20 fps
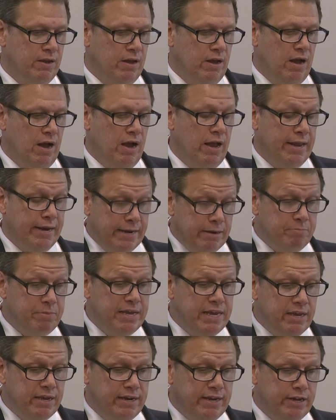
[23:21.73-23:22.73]
And in
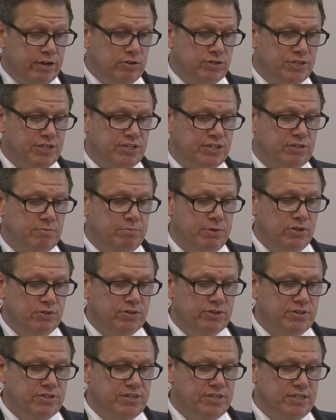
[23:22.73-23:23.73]
being an ecosystem
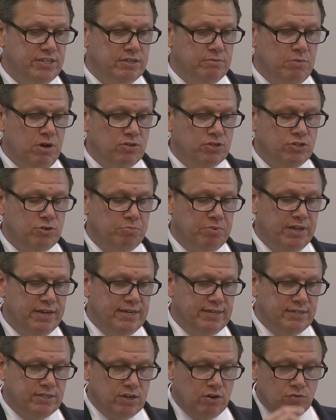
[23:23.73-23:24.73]
builder, the system also
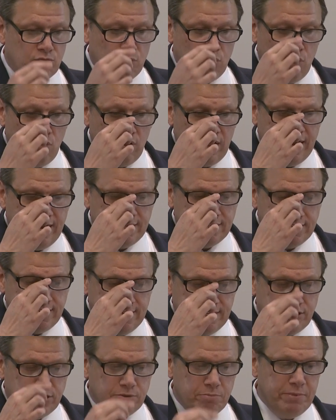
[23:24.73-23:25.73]
plays a role as an
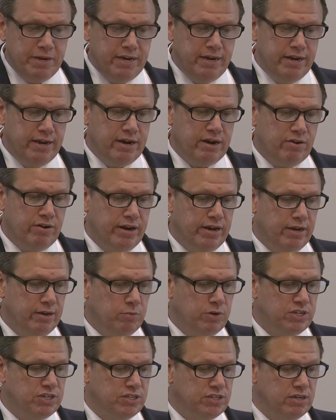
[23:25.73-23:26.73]
intermediary,
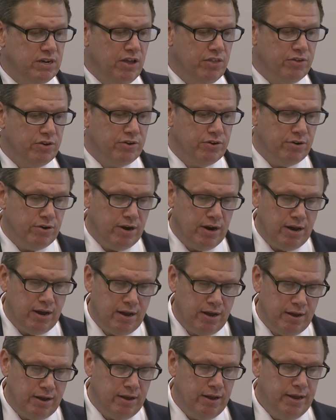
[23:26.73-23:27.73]
which is another